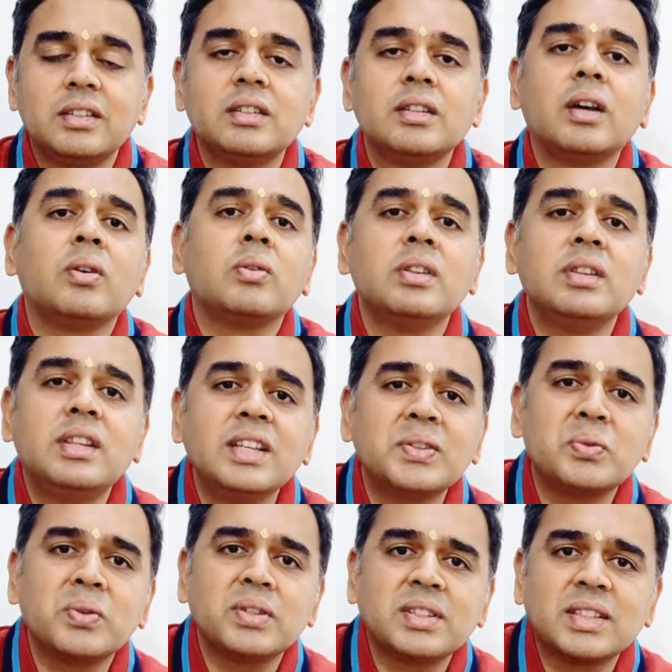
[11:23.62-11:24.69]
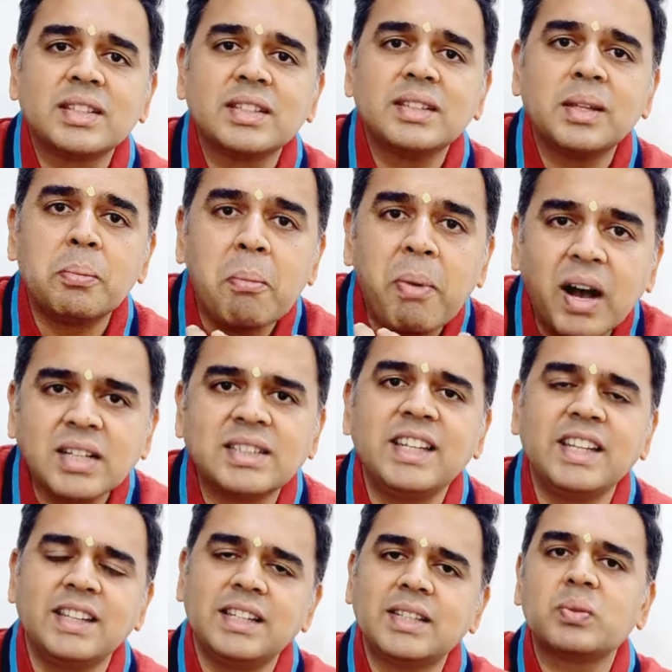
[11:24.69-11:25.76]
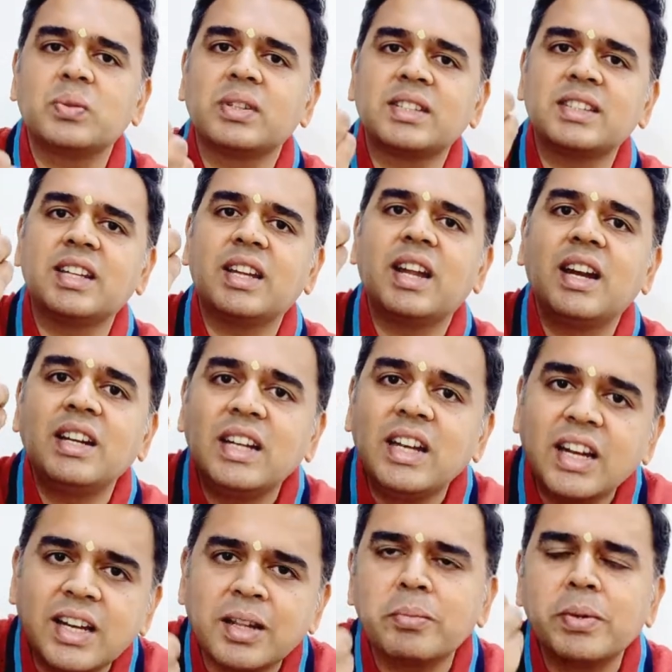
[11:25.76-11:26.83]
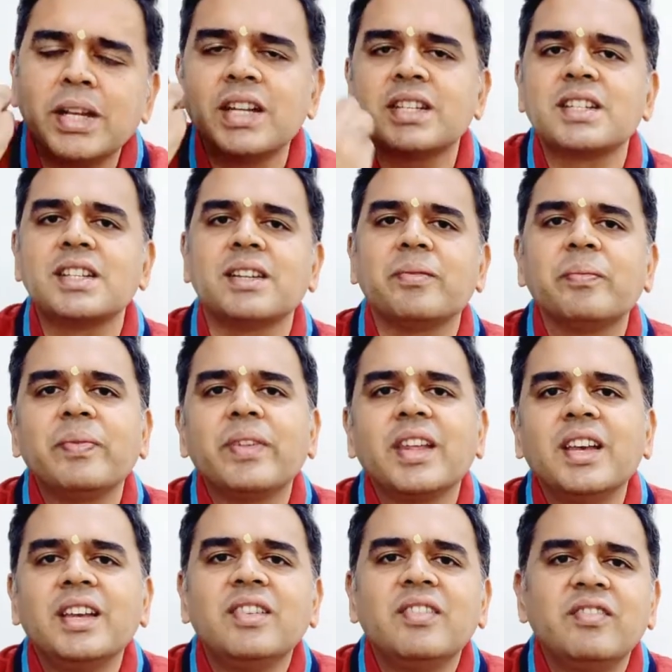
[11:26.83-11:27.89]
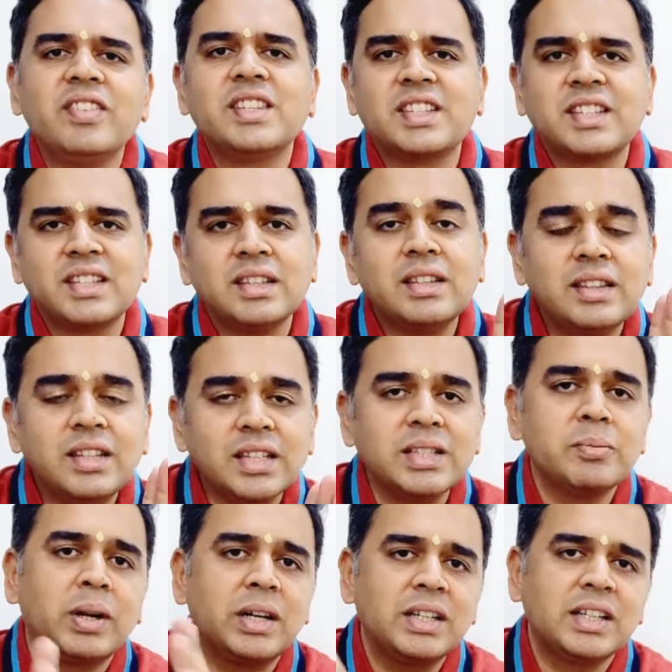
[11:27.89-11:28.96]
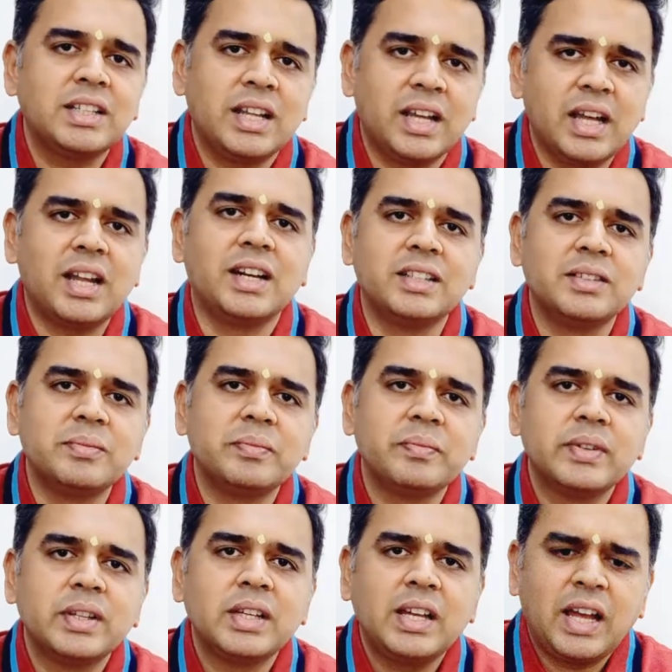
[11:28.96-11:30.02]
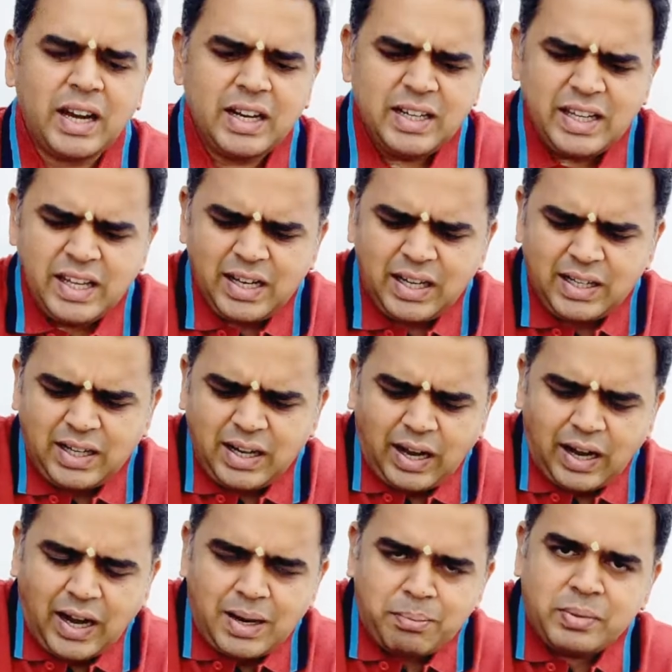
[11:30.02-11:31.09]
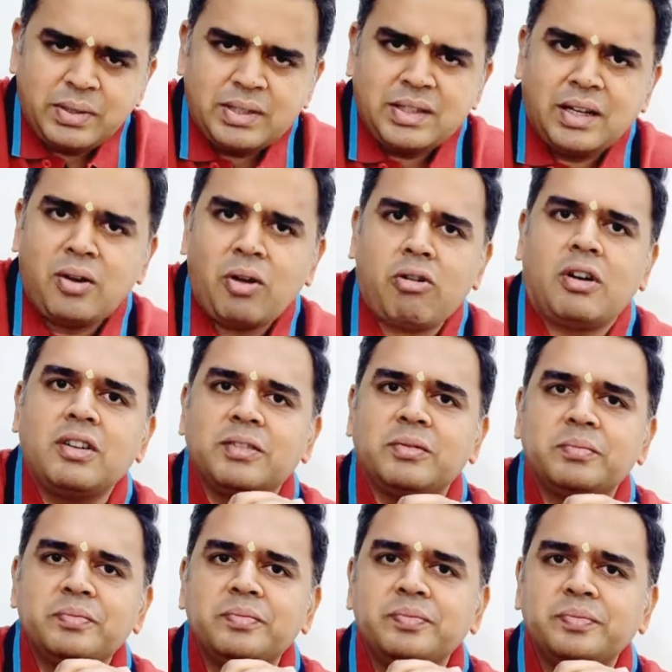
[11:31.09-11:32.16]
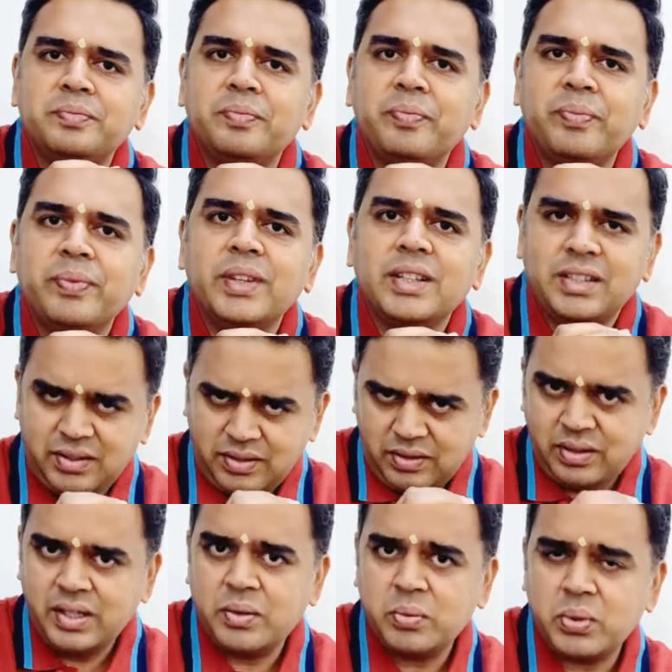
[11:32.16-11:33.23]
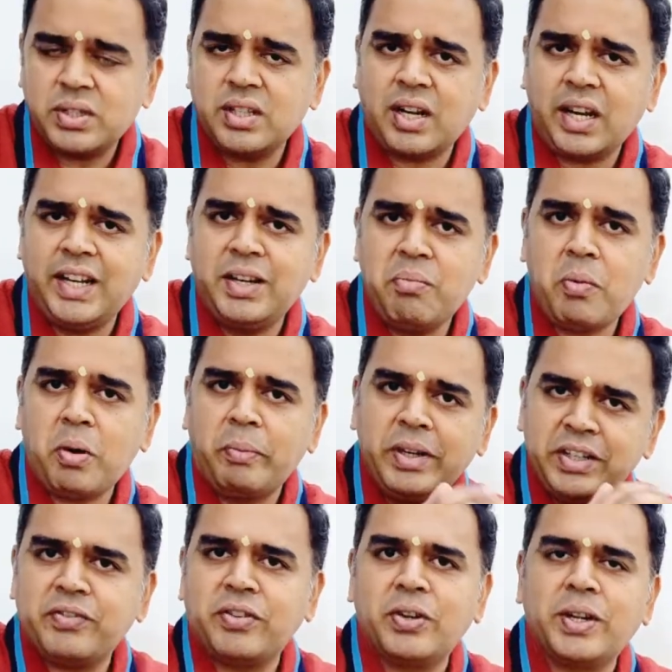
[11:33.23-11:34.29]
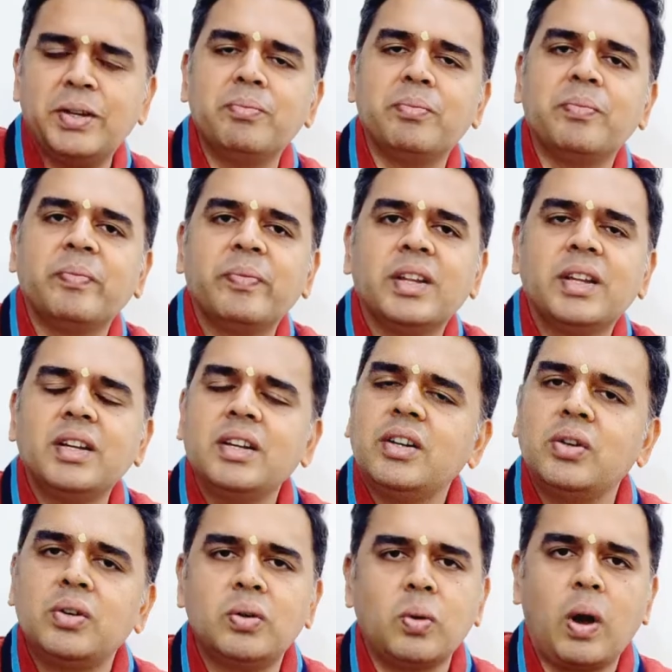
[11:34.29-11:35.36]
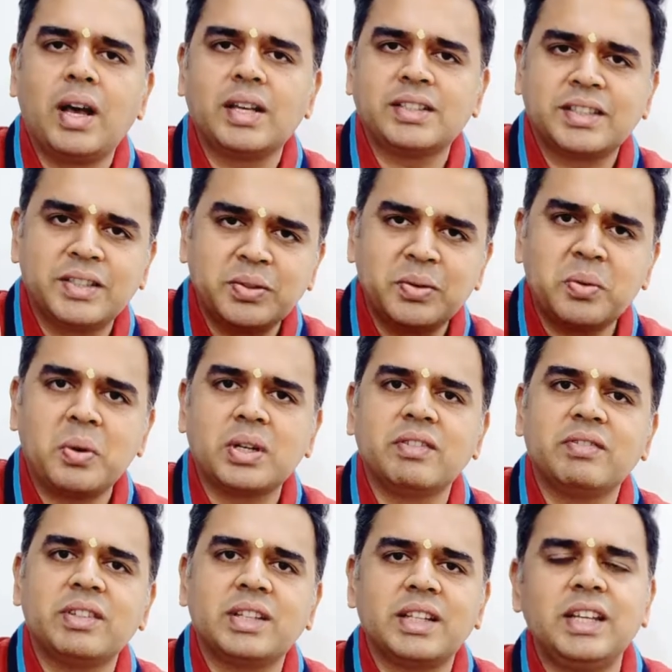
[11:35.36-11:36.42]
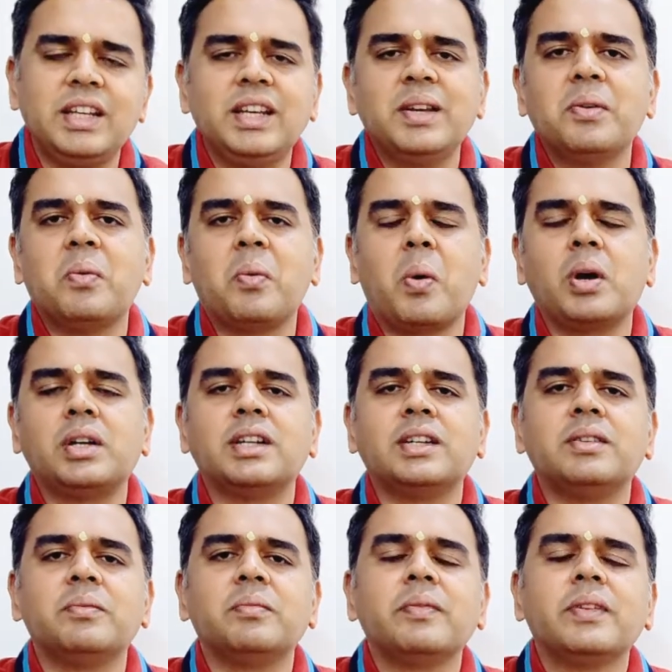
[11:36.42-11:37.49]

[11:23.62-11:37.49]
Now this was the bhakti, this was the determination which Dhadhipanda had, and he had trapped the Lord. It was the right moment for him to ask whatever he wanted.